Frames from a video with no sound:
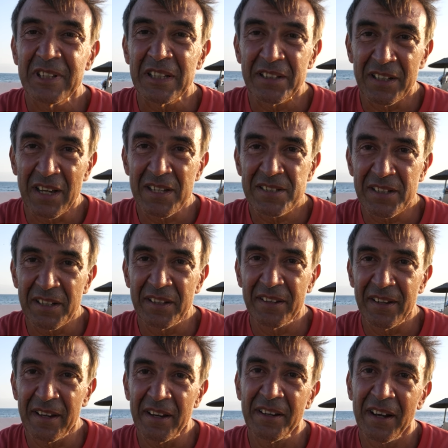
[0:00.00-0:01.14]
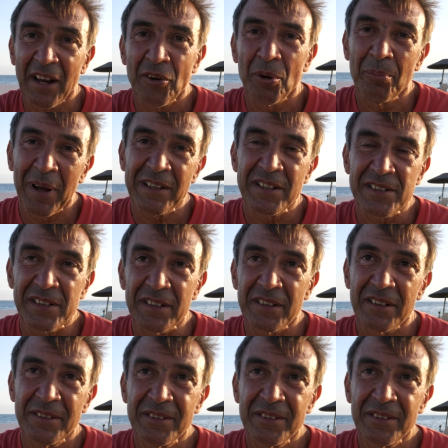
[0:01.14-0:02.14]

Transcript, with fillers: Yes, in the nanomedicine.